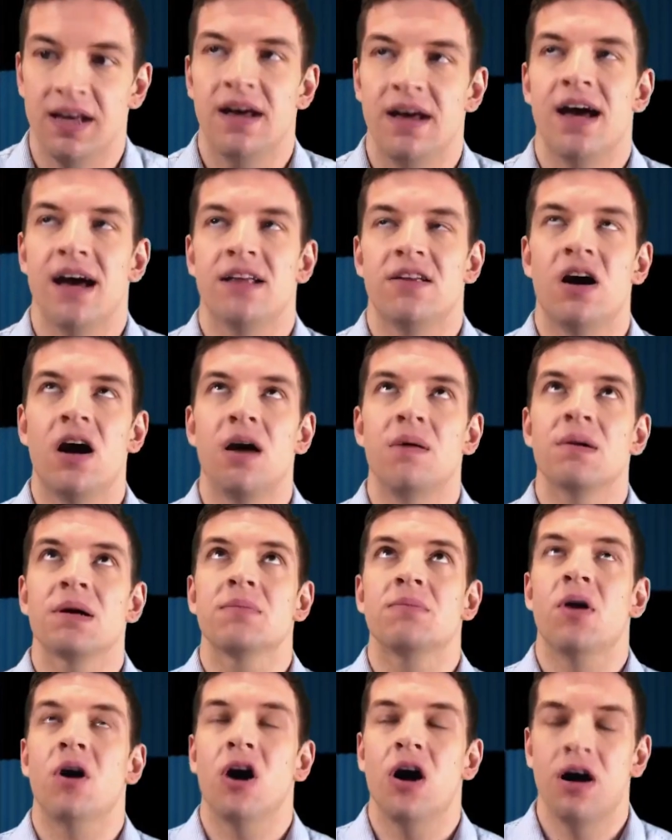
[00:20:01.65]
Atomic
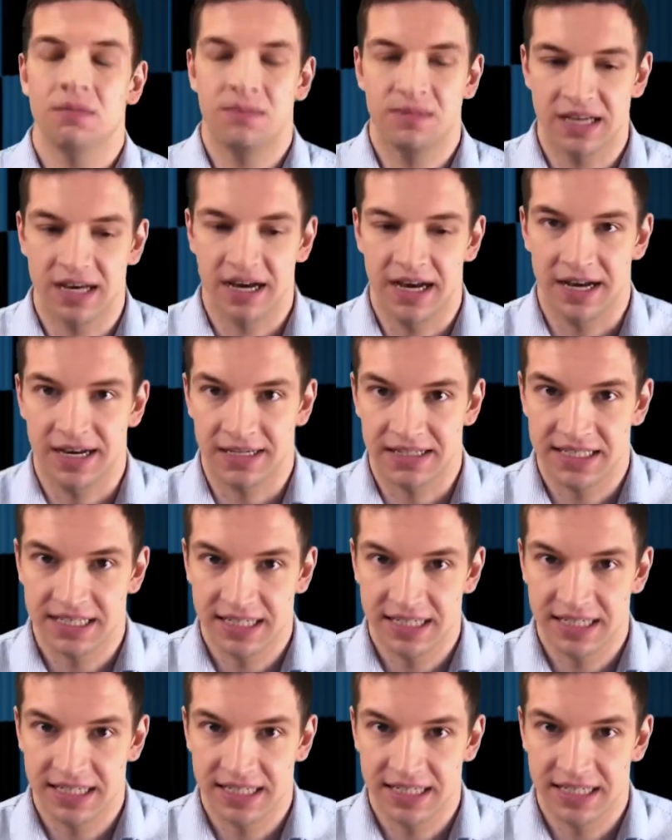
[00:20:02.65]
bombs, guys.